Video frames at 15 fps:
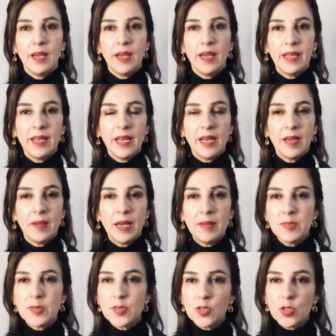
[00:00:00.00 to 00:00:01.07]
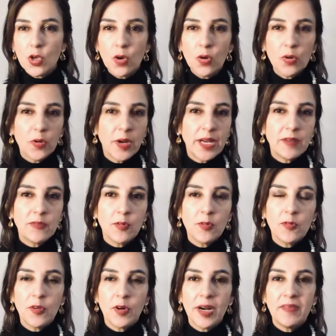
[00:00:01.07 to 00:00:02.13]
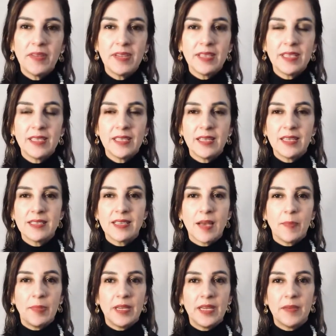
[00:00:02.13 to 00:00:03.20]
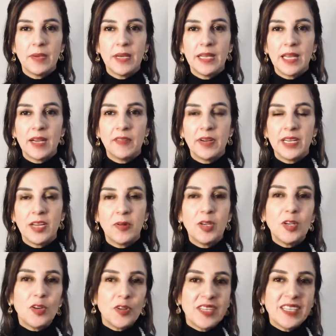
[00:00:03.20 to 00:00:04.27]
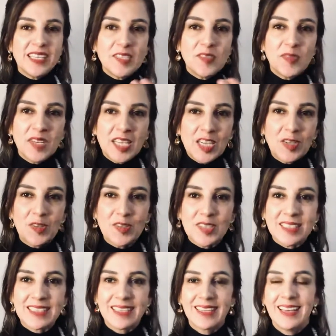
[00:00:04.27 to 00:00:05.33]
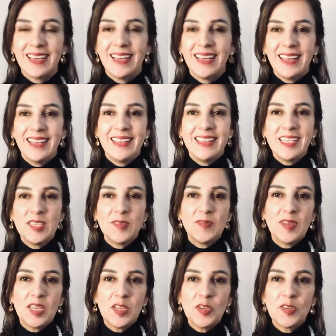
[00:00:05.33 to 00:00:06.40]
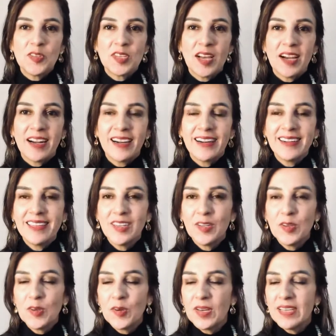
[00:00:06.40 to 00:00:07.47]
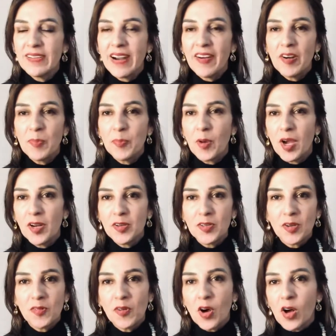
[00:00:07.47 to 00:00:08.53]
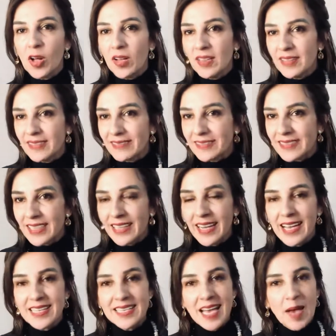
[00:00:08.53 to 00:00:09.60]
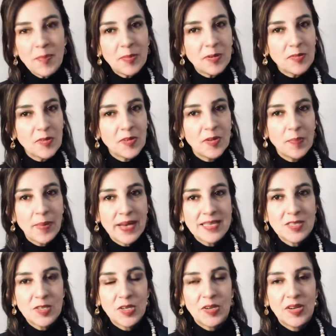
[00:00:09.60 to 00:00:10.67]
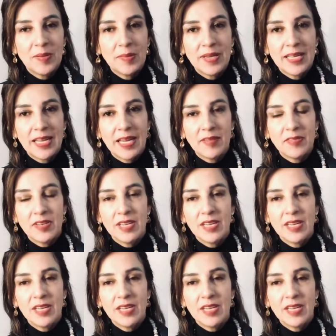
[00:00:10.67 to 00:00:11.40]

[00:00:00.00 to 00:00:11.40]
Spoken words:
And I'm so grateful for everything that is happening in my life right now, including these videos. These videos are a product of all that has happened for the past year in my life,